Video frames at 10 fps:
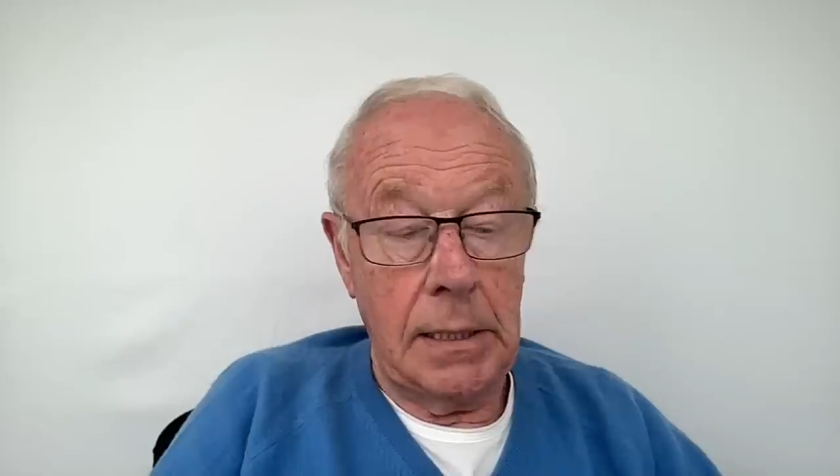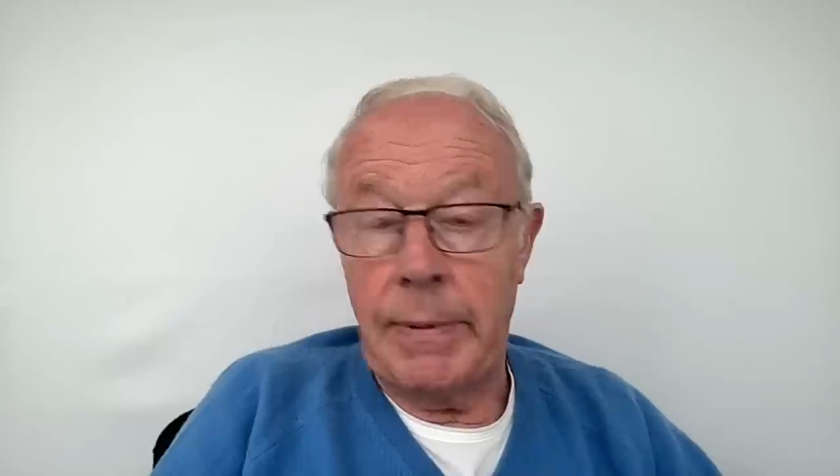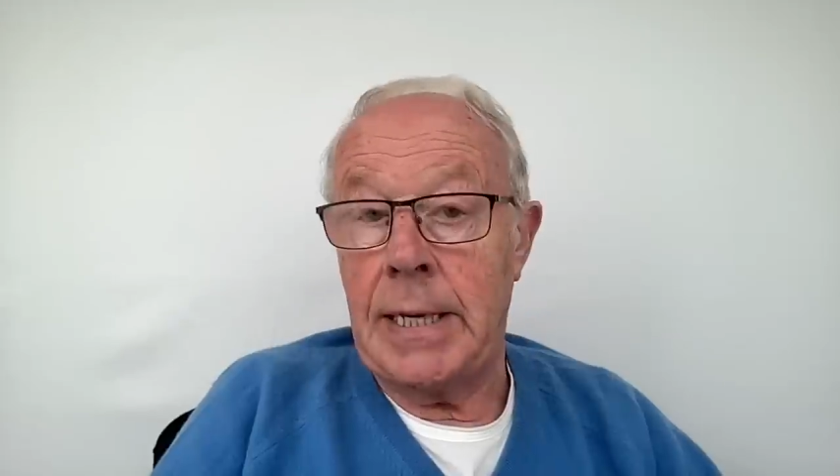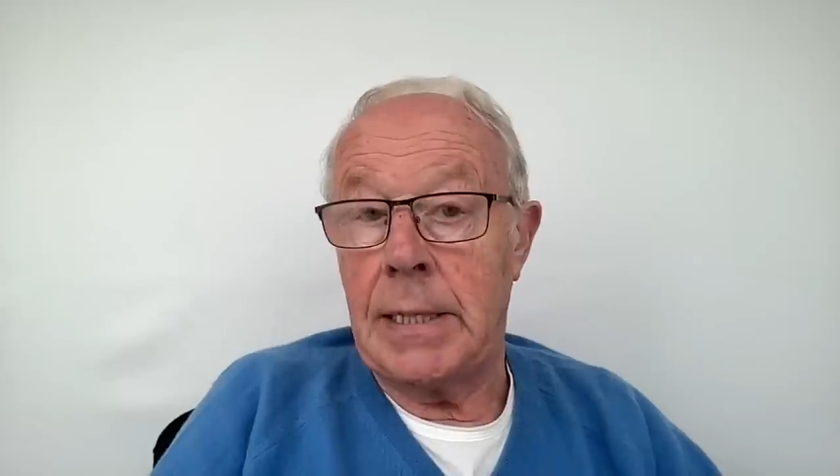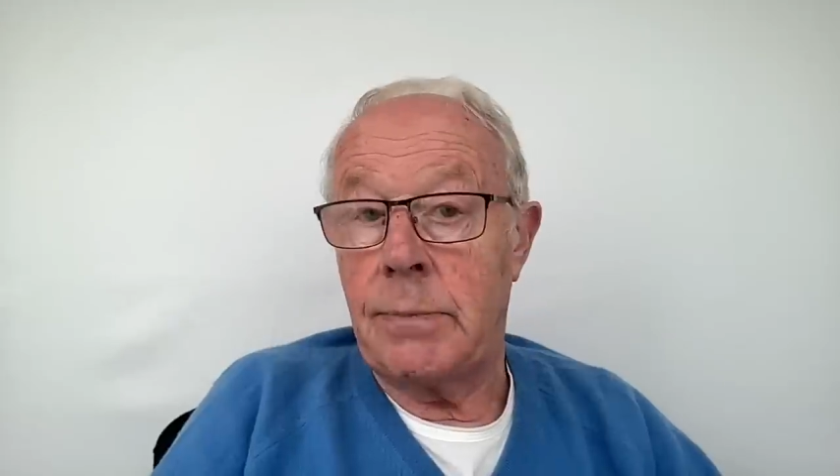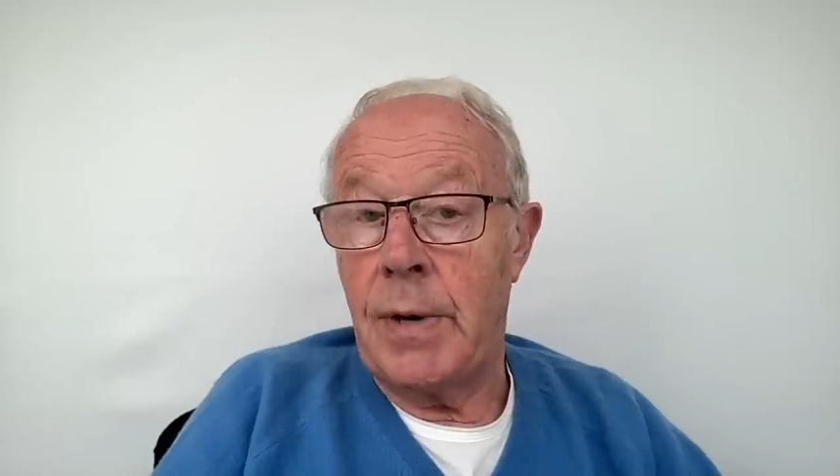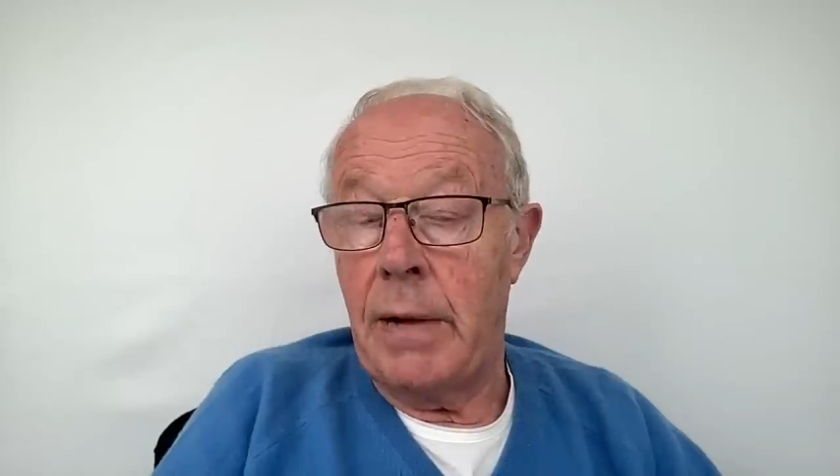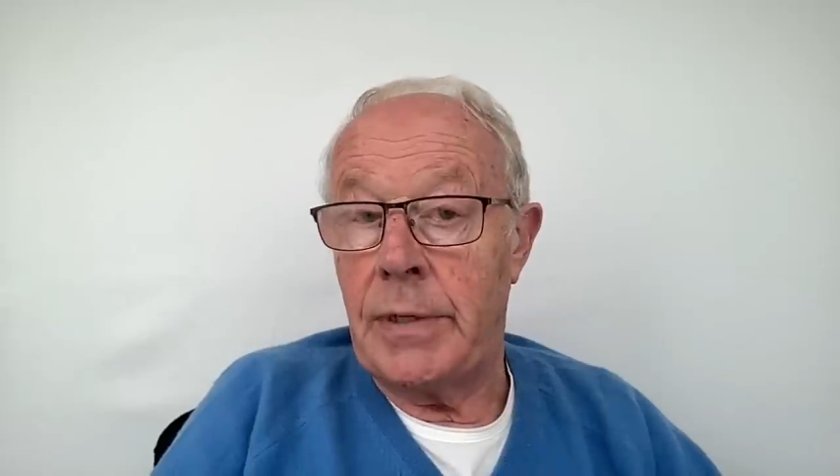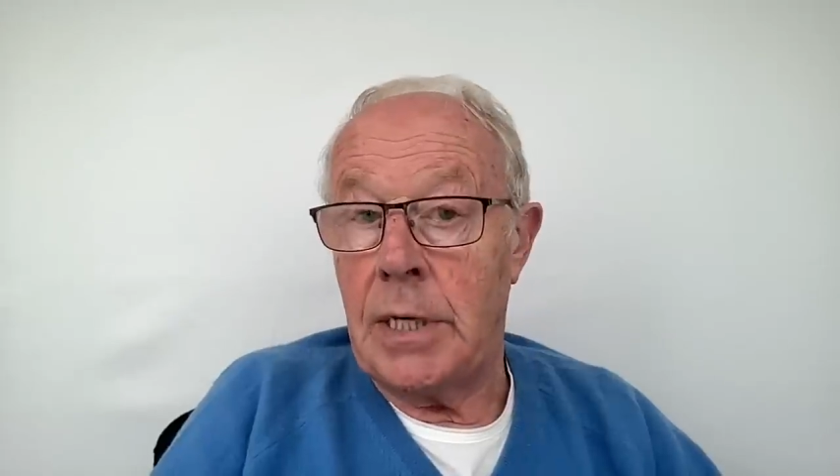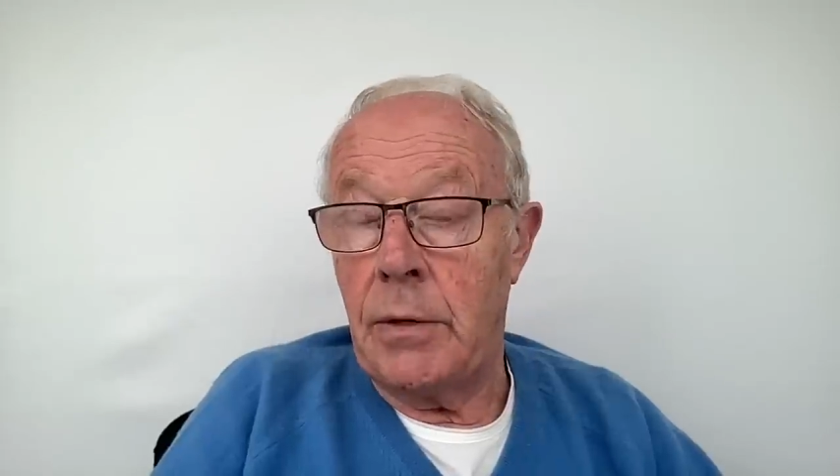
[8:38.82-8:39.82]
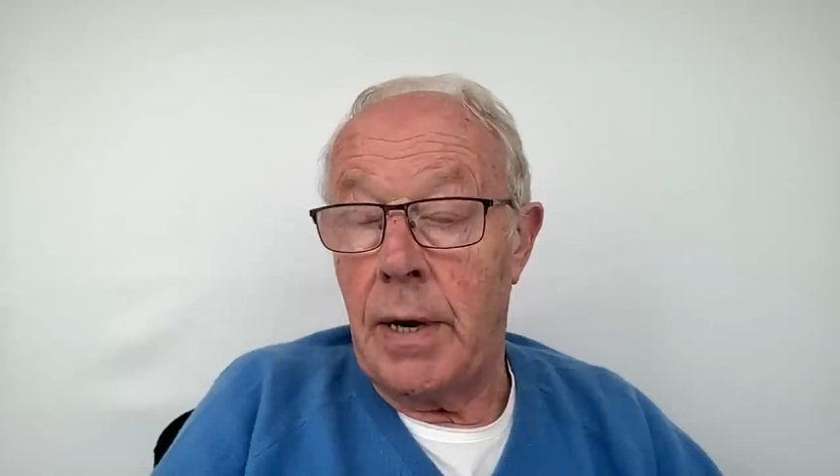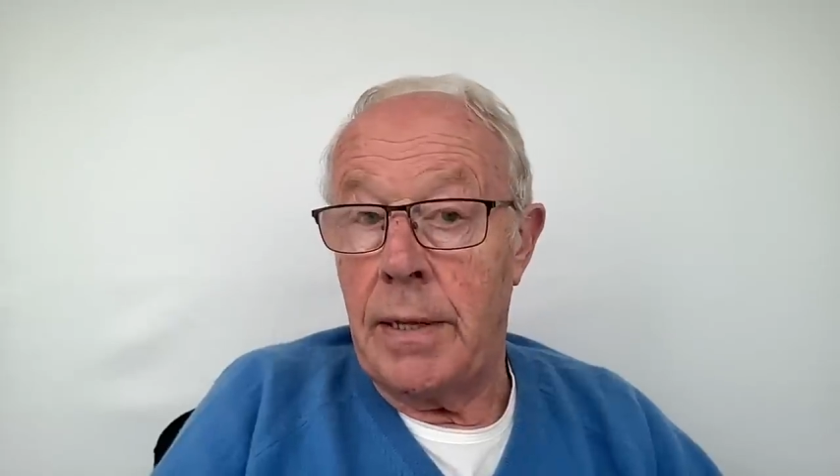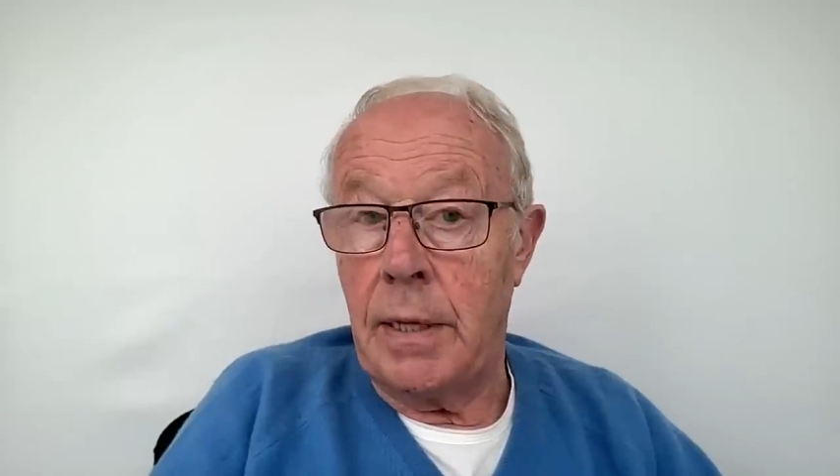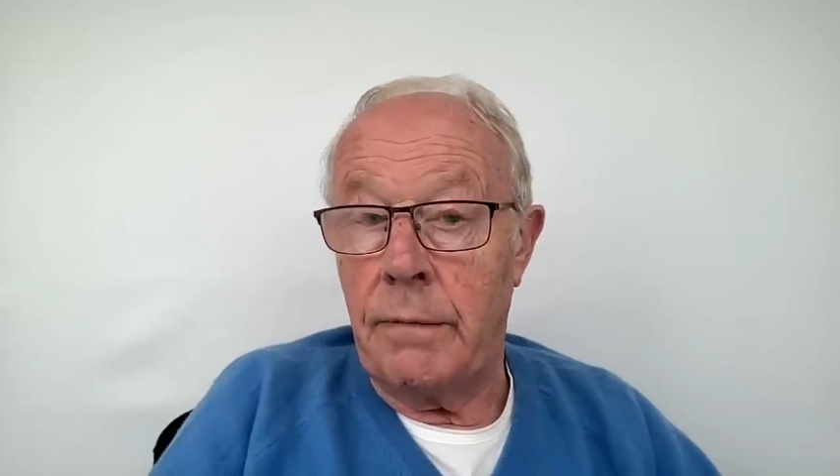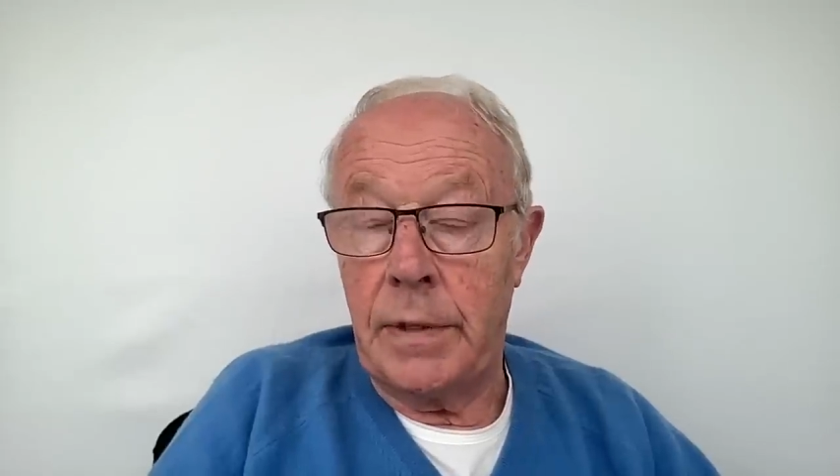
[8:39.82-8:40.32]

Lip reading: the biggest private donor, I think,